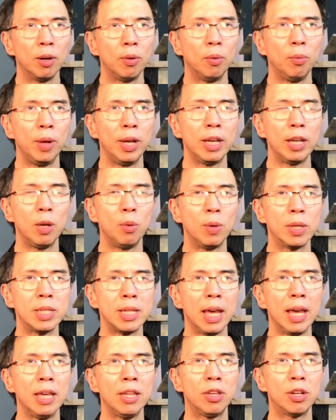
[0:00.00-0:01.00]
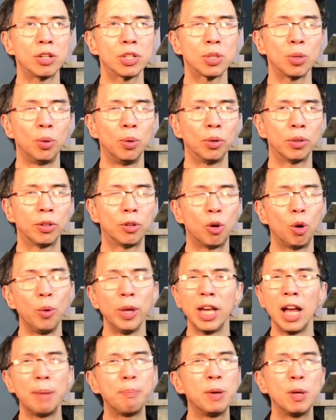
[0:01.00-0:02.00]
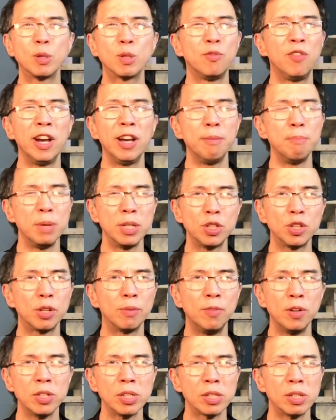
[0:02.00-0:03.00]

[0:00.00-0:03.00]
when he was eight years old, growing up, he was very mischievous,